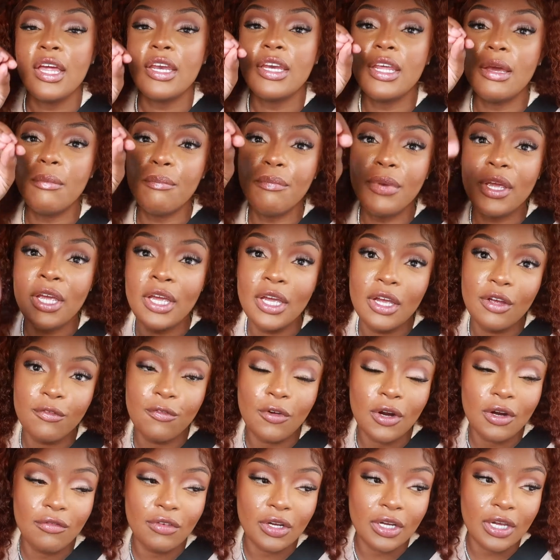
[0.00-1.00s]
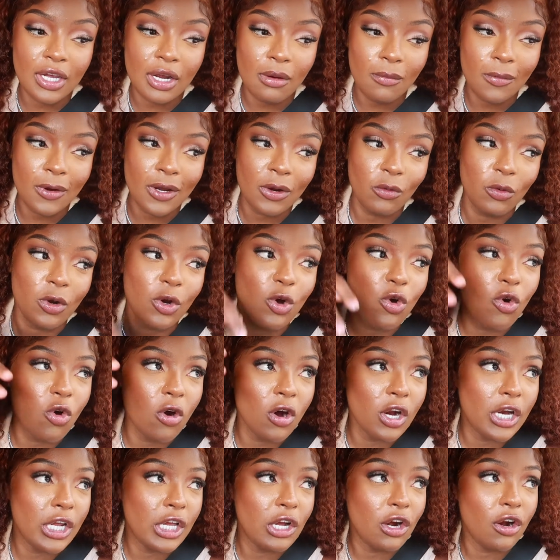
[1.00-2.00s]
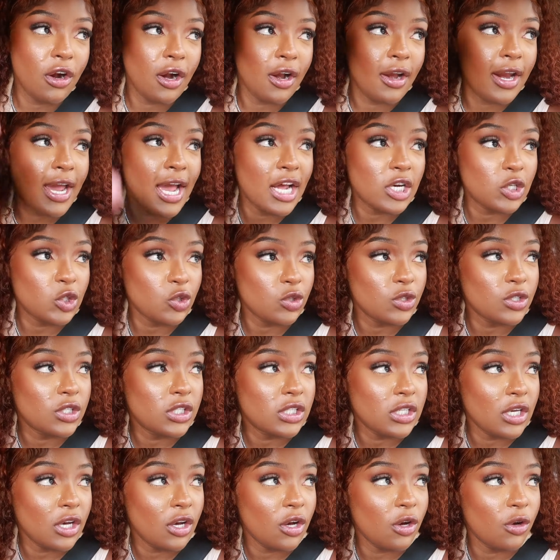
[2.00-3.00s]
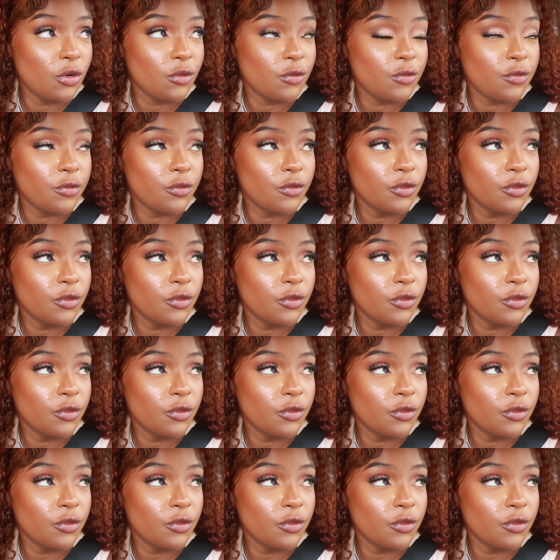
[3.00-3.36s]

than being in front of a camera and recording your natural self,